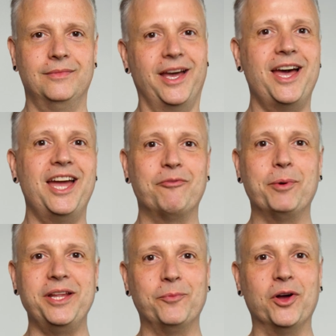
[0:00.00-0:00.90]
Hi
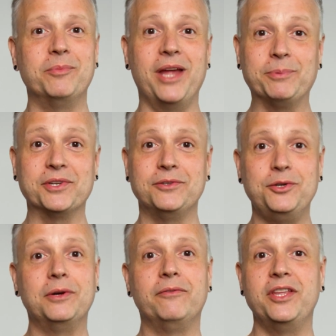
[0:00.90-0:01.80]
everybody and welcome to episode
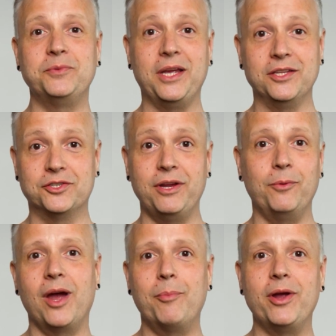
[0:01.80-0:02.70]
2 of This Week in
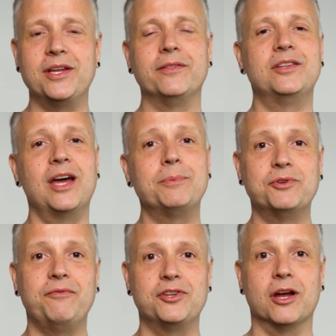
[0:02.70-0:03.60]
Street, where I break down the top
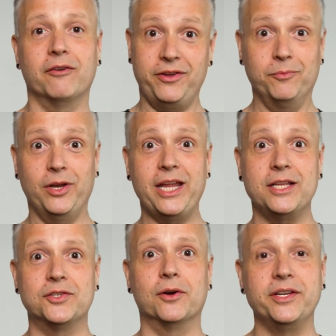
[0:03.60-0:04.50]
street photography and
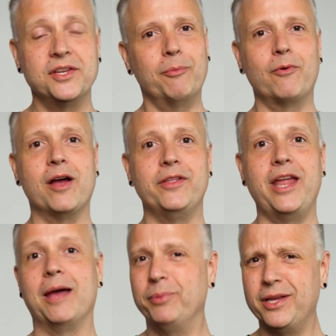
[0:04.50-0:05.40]
related stories from around the
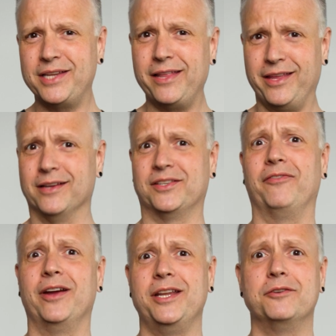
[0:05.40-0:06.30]
net, plus anything else I
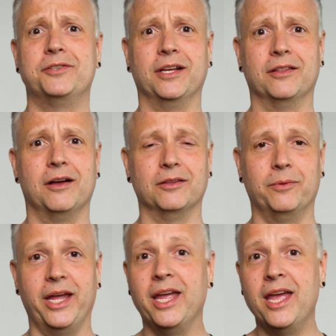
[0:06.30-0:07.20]
find interesting along
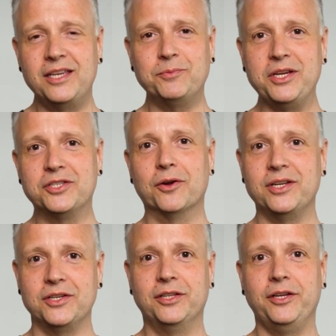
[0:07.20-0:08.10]
the way. This week's
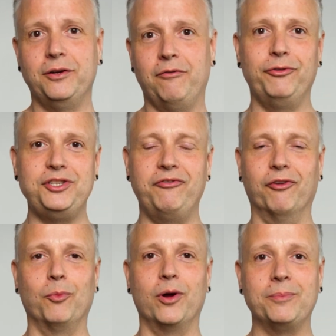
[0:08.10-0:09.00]
stories include Fuji
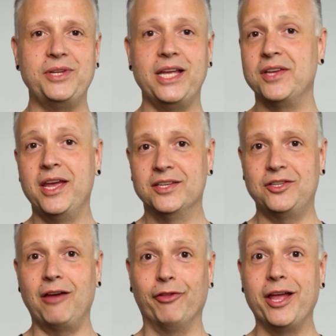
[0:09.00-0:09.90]
firmware updates,
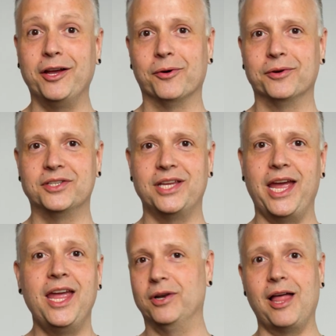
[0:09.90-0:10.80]
stuff Leica owners
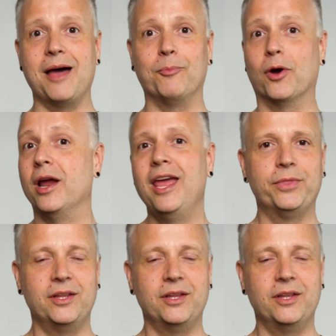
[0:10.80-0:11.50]
say, and a lot more.